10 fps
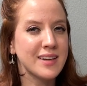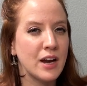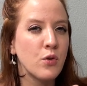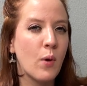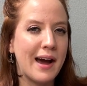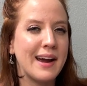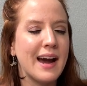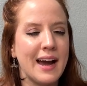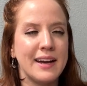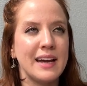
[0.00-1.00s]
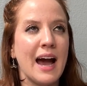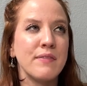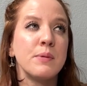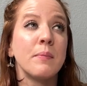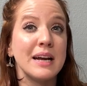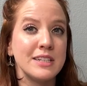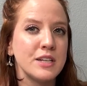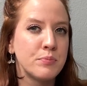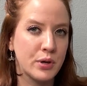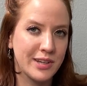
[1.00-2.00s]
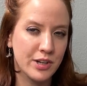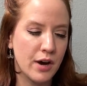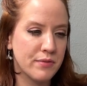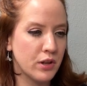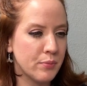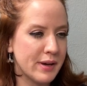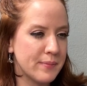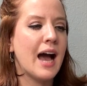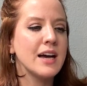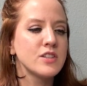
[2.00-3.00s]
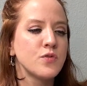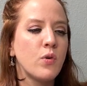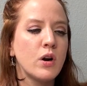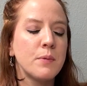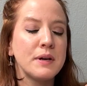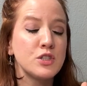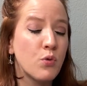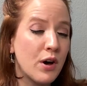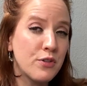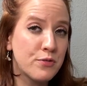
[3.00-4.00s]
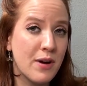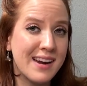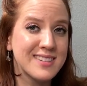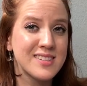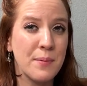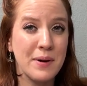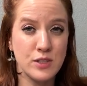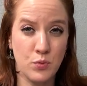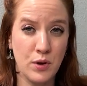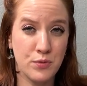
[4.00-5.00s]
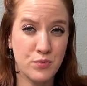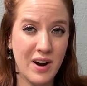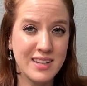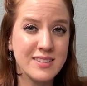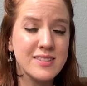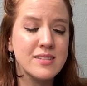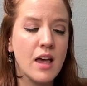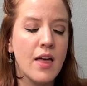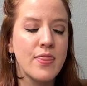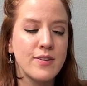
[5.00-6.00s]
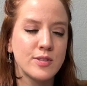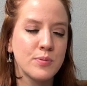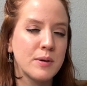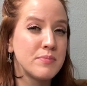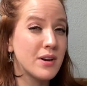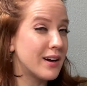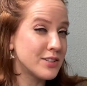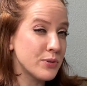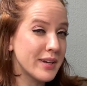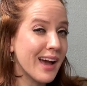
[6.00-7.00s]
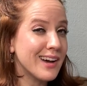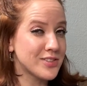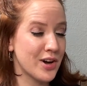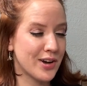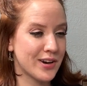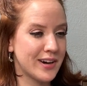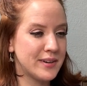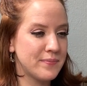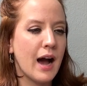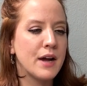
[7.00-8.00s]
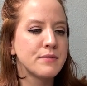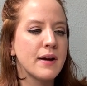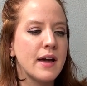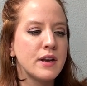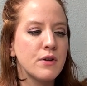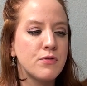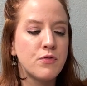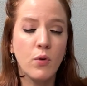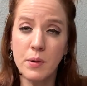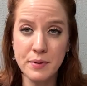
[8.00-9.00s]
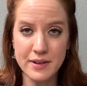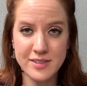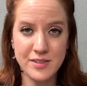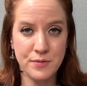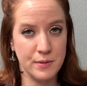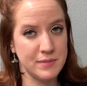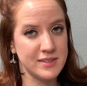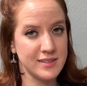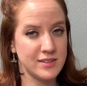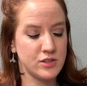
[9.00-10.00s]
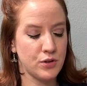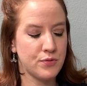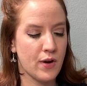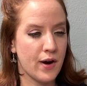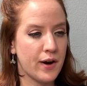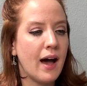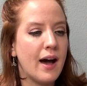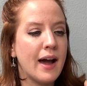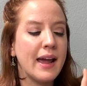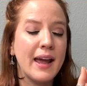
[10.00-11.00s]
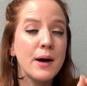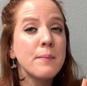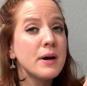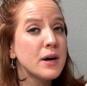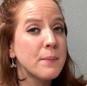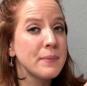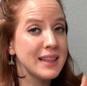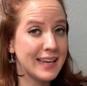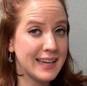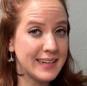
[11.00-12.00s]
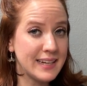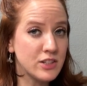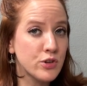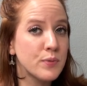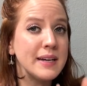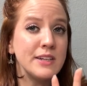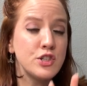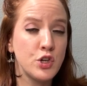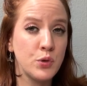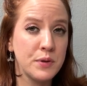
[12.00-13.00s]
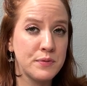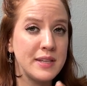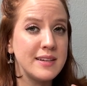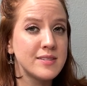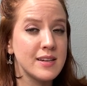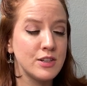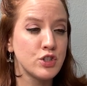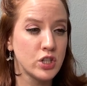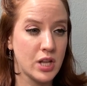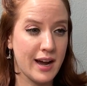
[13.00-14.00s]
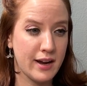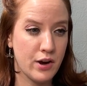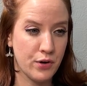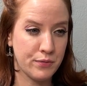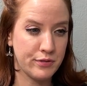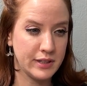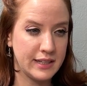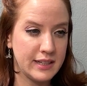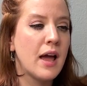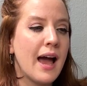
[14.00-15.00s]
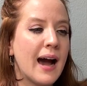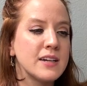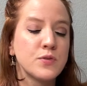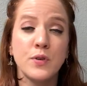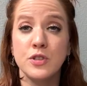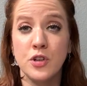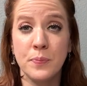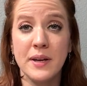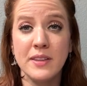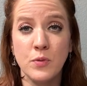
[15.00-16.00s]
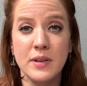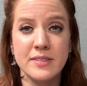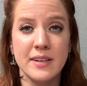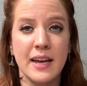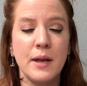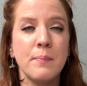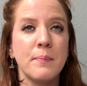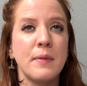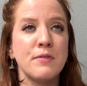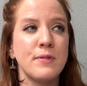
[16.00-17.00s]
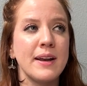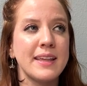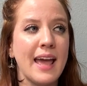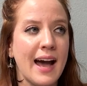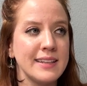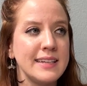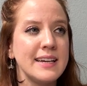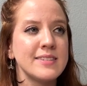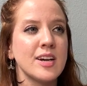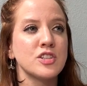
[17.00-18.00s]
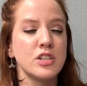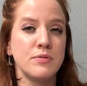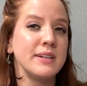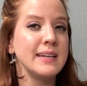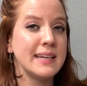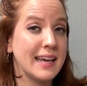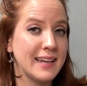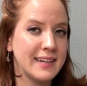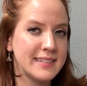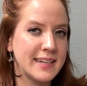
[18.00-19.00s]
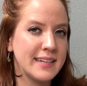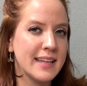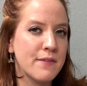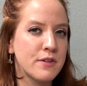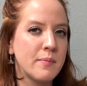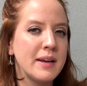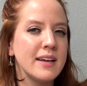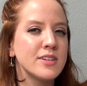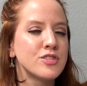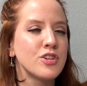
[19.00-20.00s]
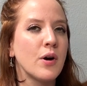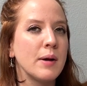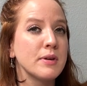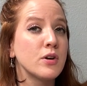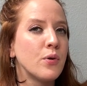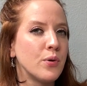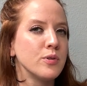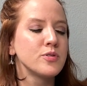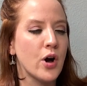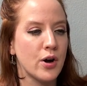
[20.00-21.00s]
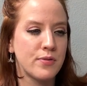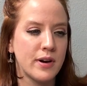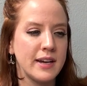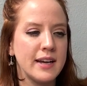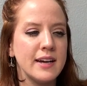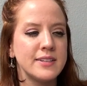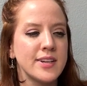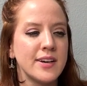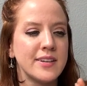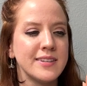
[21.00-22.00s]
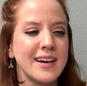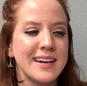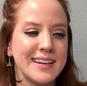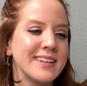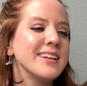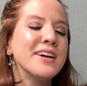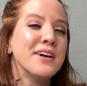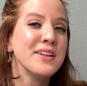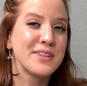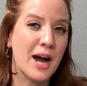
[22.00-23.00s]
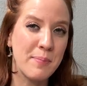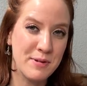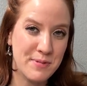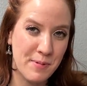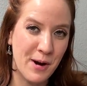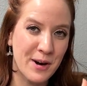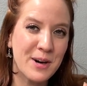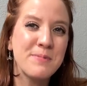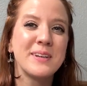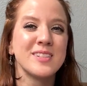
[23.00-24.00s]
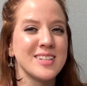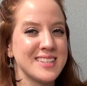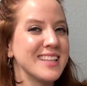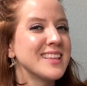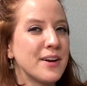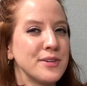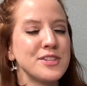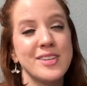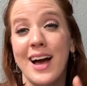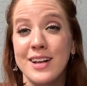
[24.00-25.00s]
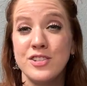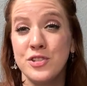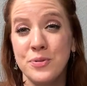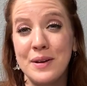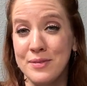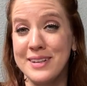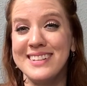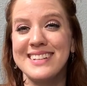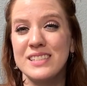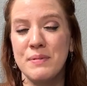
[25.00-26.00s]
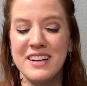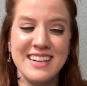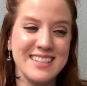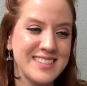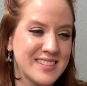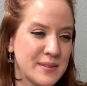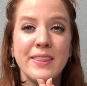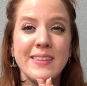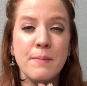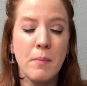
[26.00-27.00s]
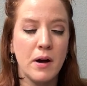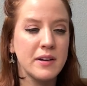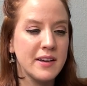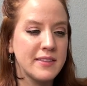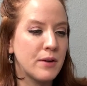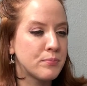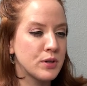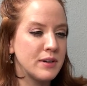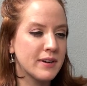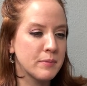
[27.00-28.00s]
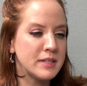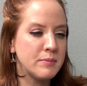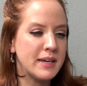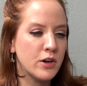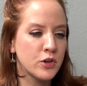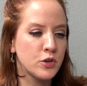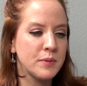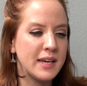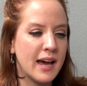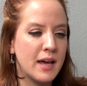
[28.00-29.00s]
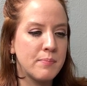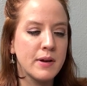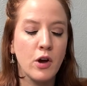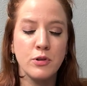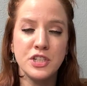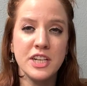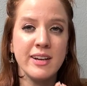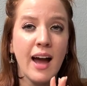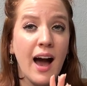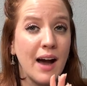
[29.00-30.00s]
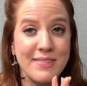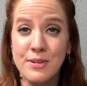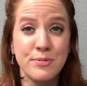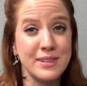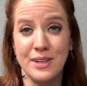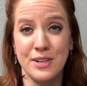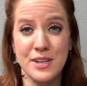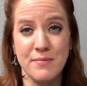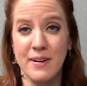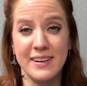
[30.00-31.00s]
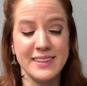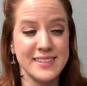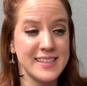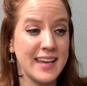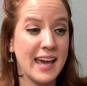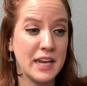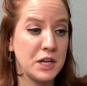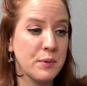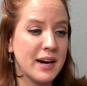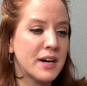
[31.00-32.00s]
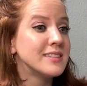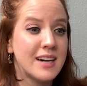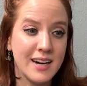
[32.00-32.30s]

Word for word: kind of why I haven't minded putting it off a little bit. As for my twelve recs by twelve friends, this one I'm not doing as hot on. I read four books from this list so far. I am planning to read two of these in July, hopefully. As for Serpent and the Wings of Night, my friend Ali is actually reading and annotating that for me, so I'm gonna hold off on it until I get the copy from her, because I think that'll just add to my reading experience. The manga that Brie recommended me, Hakumi and Mikochi, I've had a really hard time finding this thing anywhere.